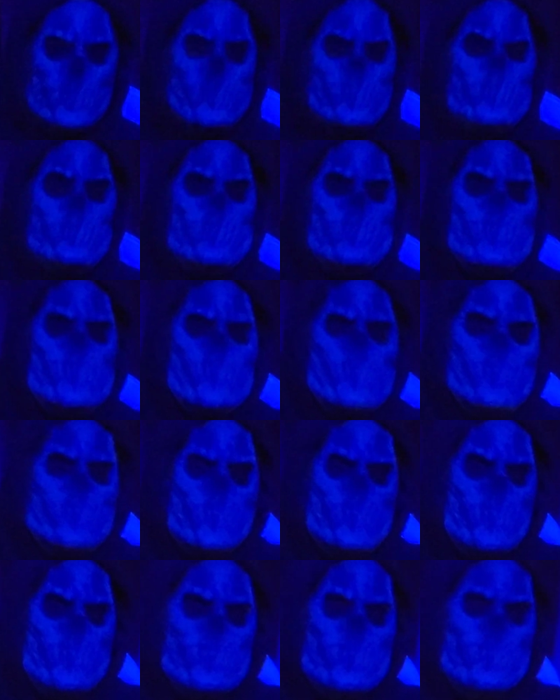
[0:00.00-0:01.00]
He
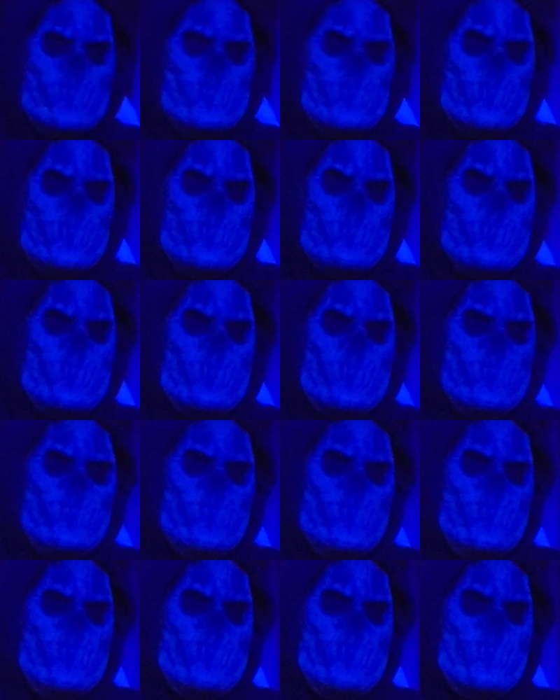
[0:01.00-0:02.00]
finally
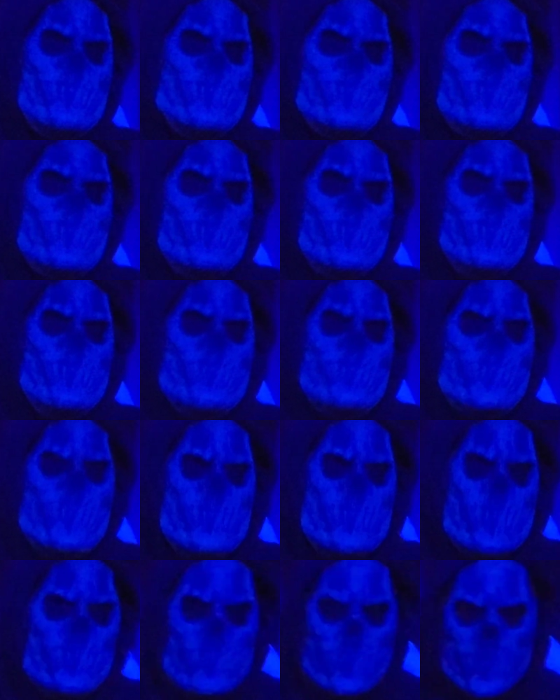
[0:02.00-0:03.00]
got him a
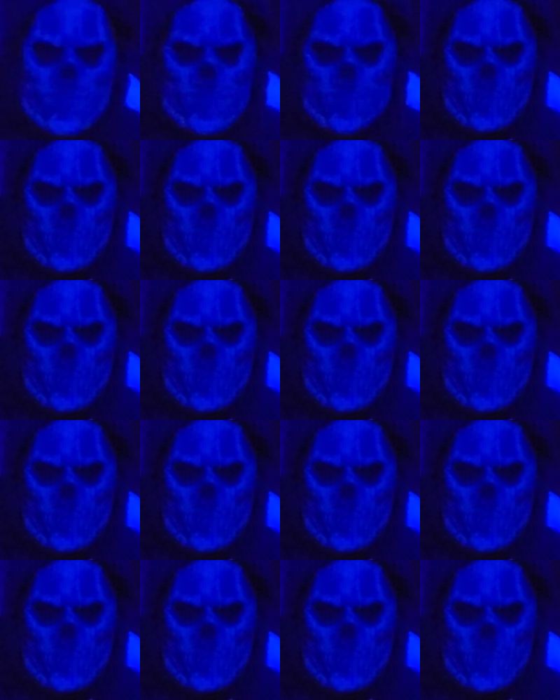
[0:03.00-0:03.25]
receiver.